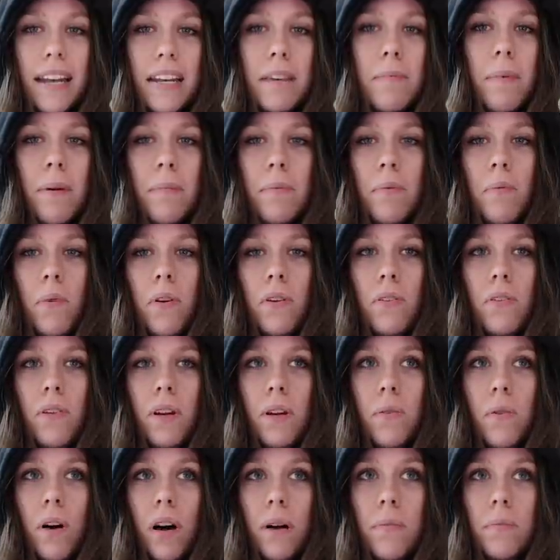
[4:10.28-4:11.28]
you may be
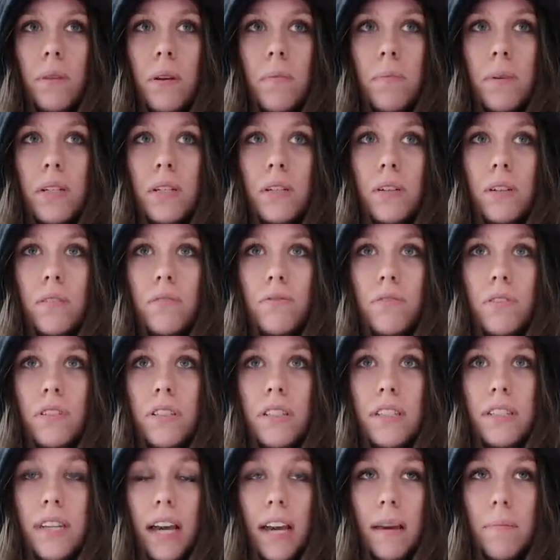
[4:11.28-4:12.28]
wondering what I'm gonna be doing for
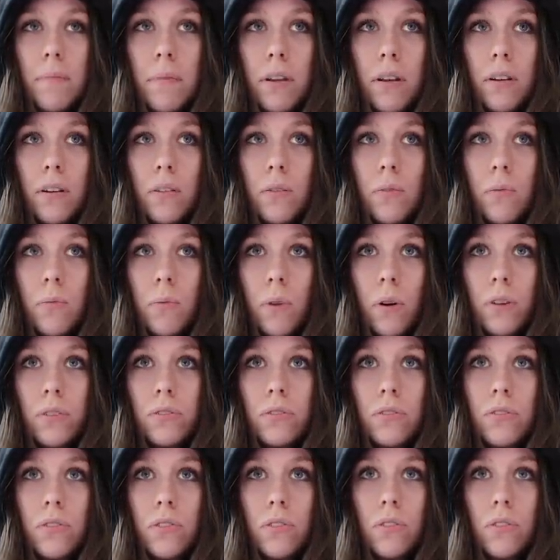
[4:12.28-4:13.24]
entertainment whilst